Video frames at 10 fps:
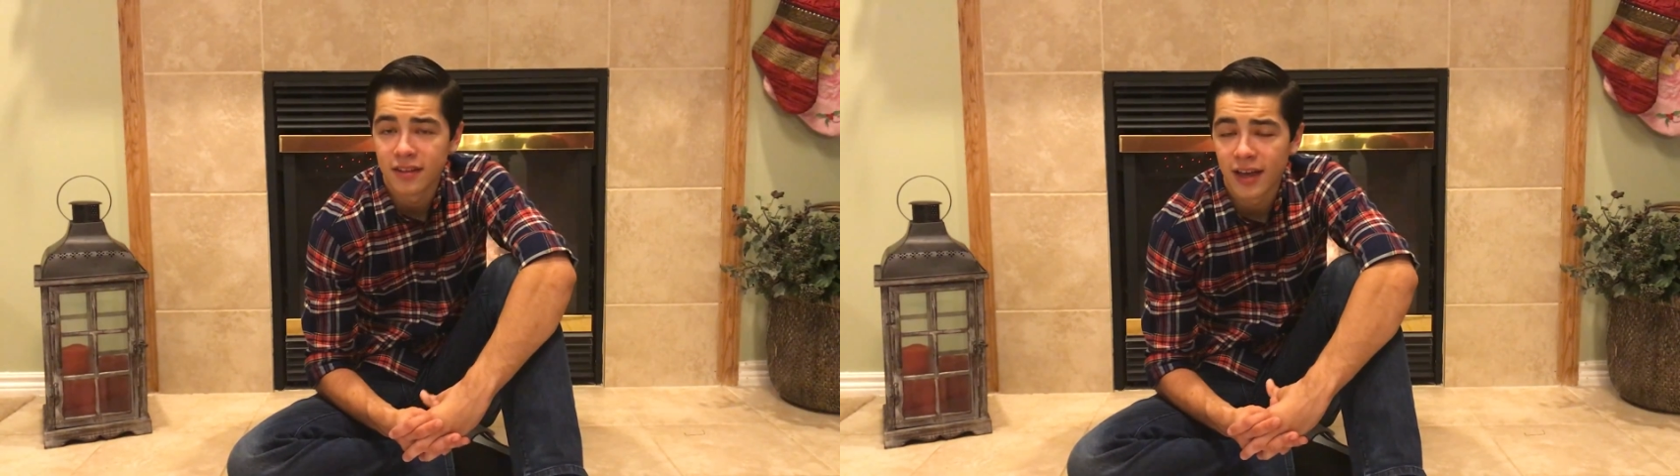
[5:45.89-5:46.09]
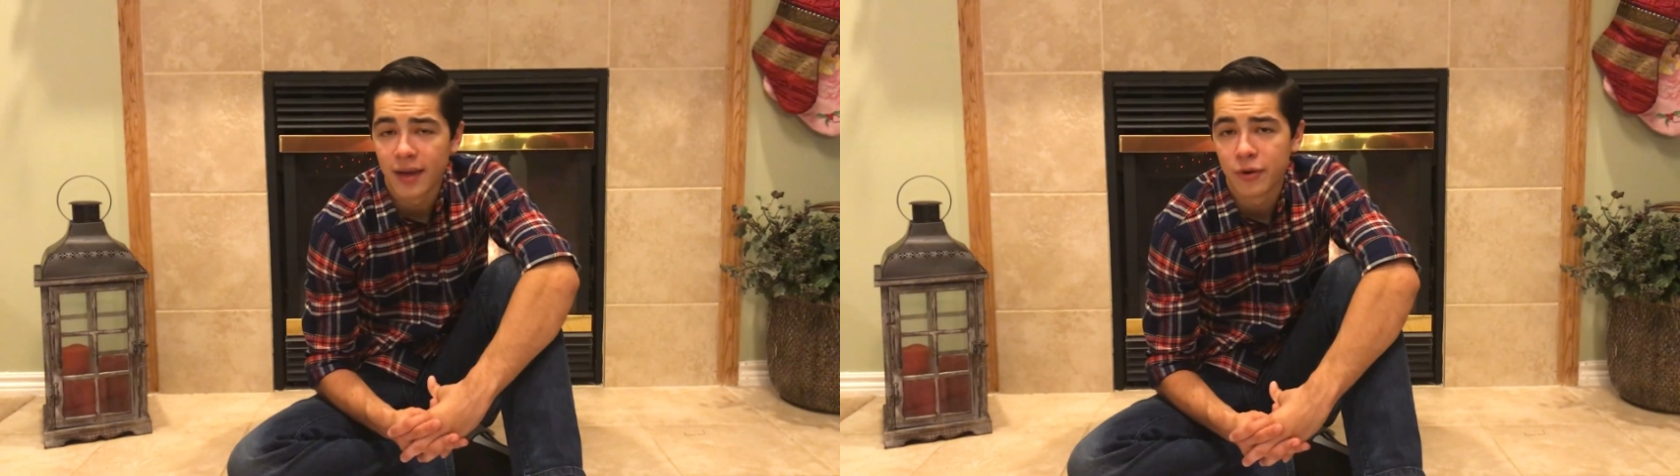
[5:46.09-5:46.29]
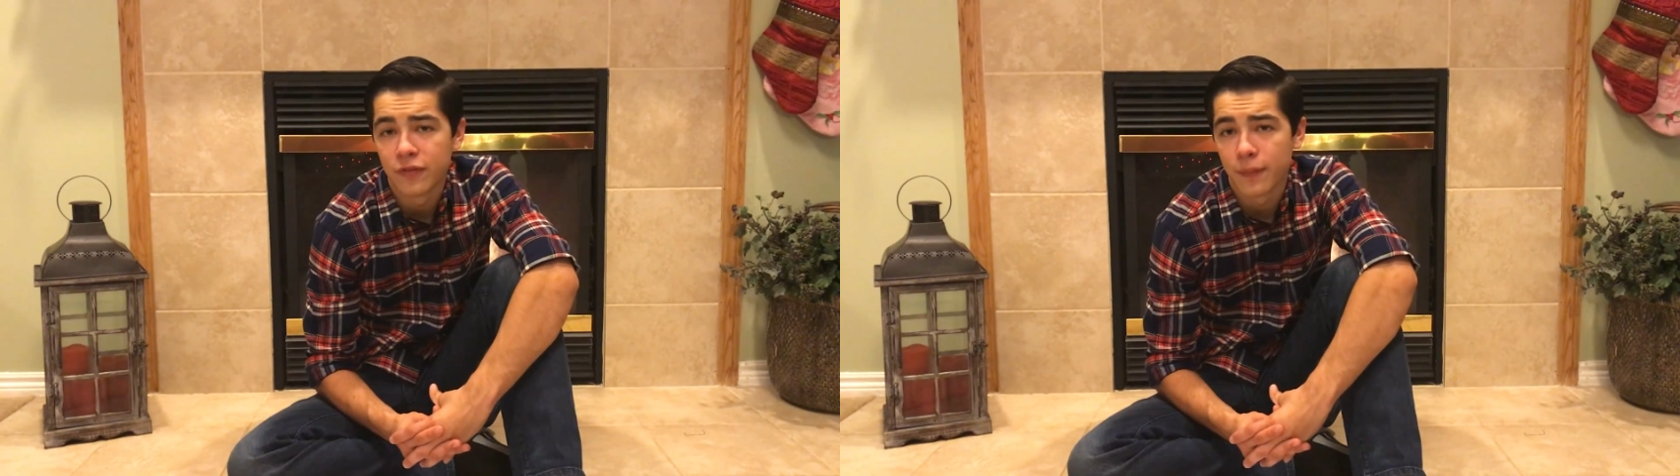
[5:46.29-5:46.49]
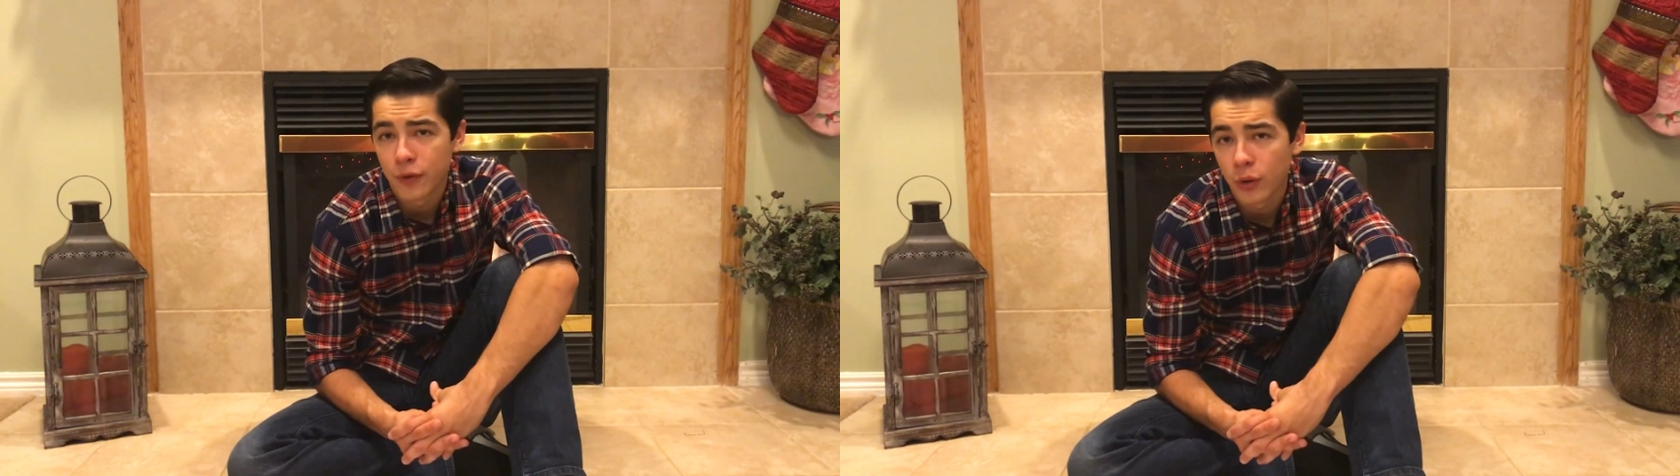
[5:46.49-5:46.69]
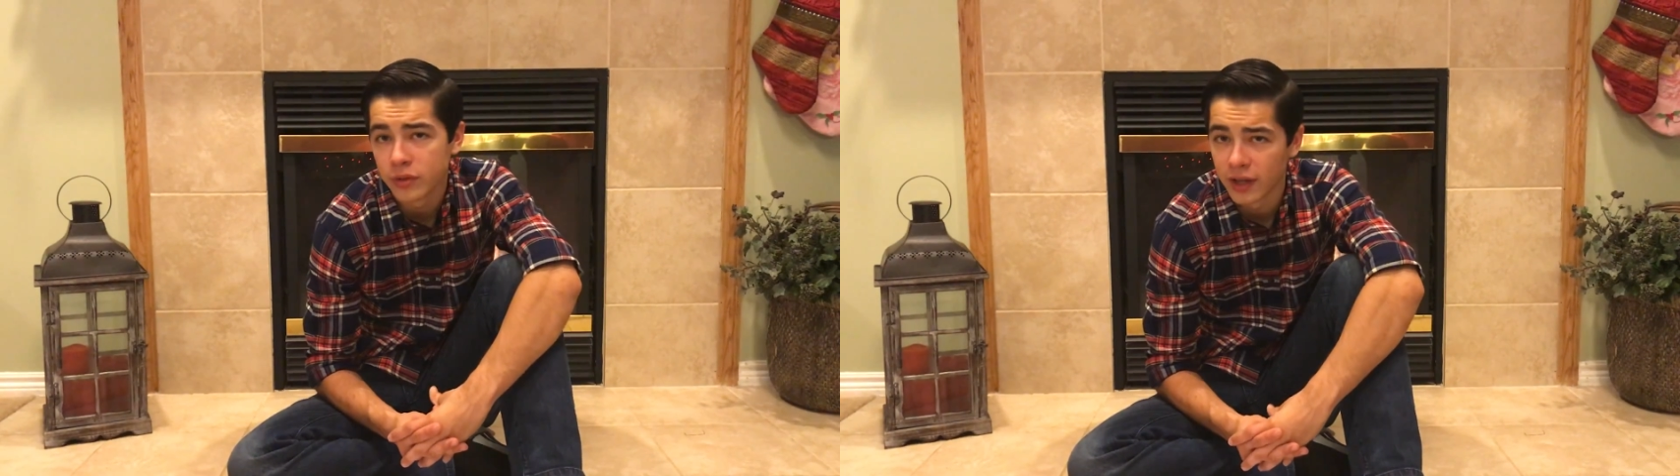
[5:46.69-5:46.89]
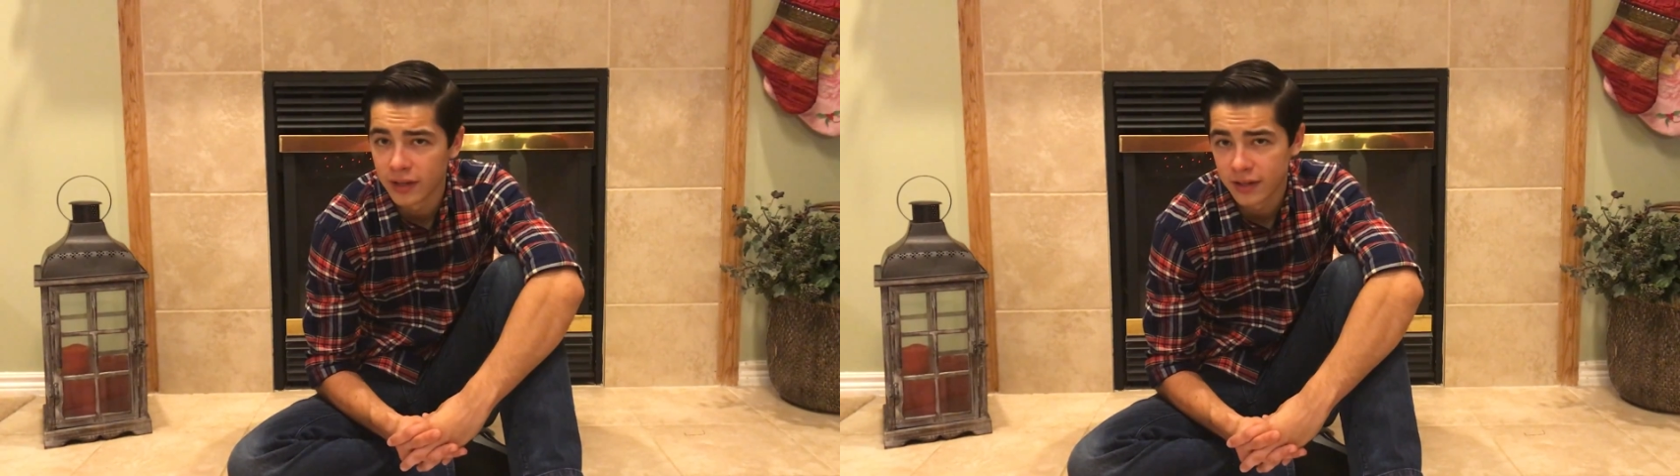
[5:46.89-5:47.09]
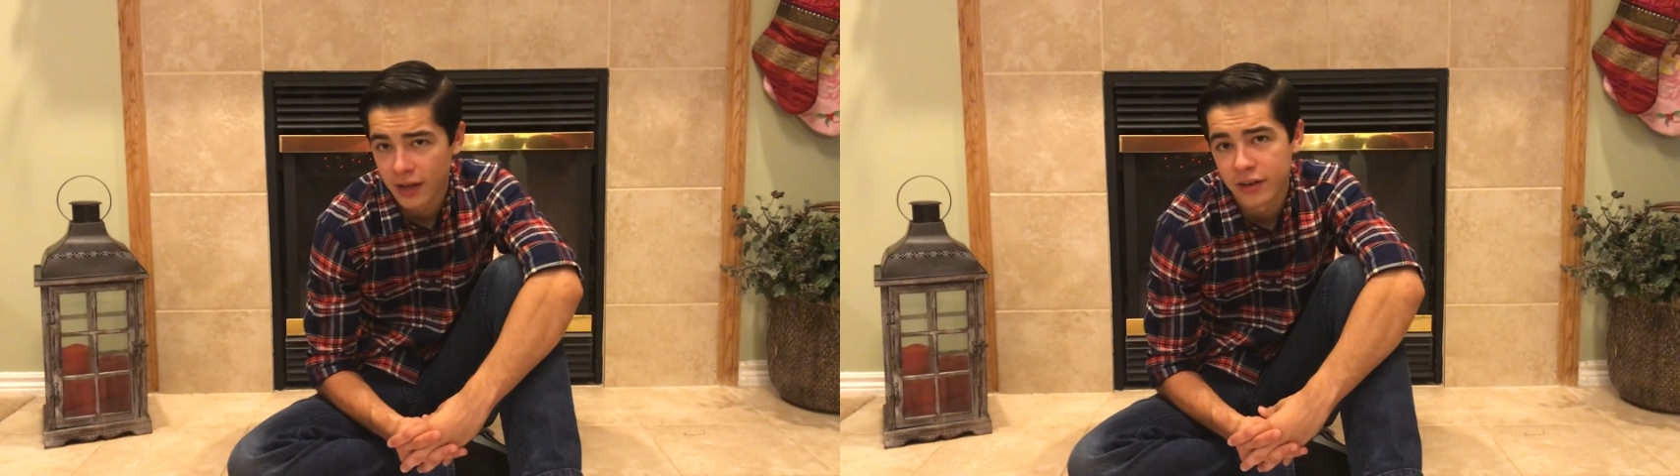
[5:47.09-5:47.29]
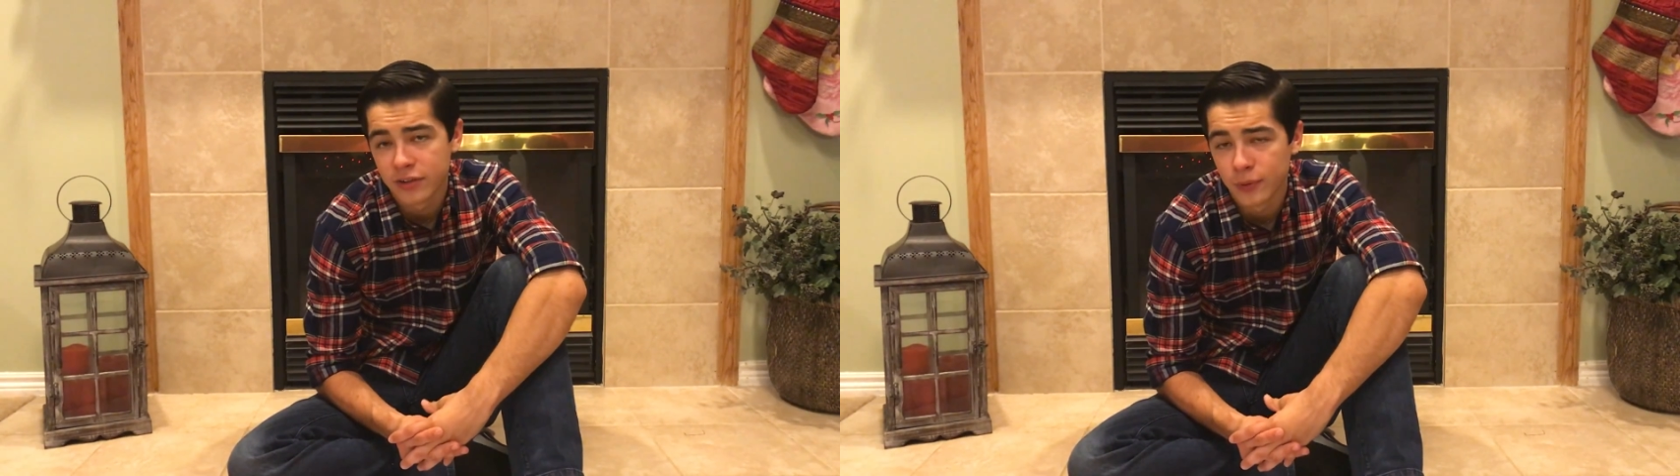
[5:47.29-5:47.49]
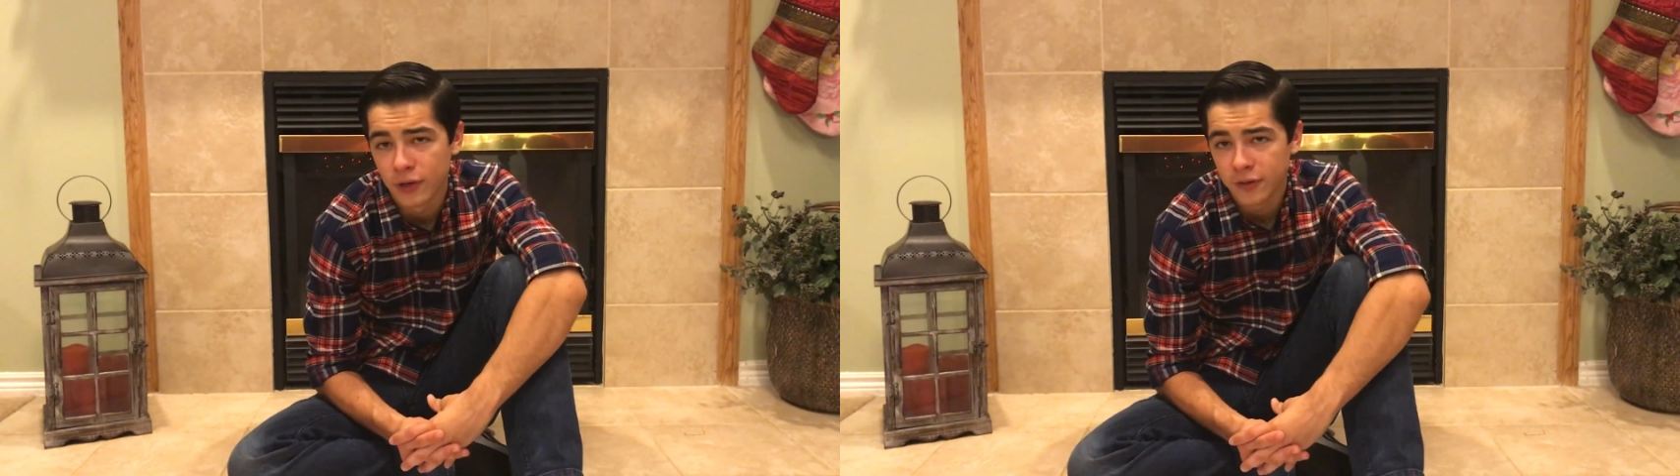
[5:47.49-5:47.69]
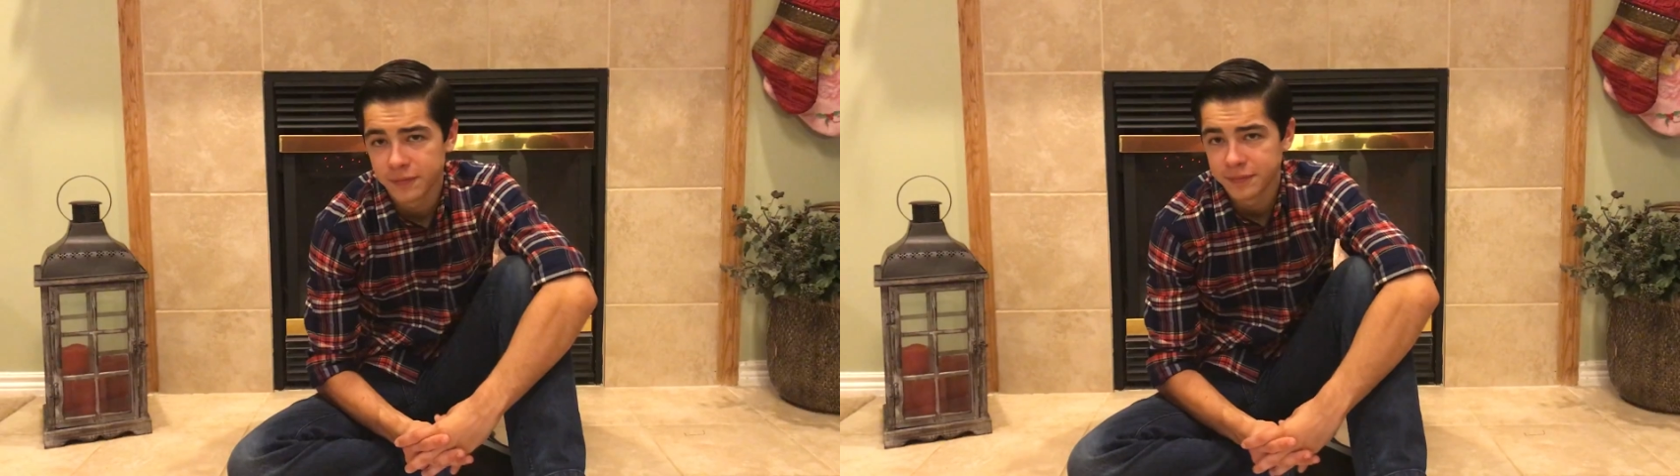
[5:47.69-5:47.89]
diameter of a proton, kind of small.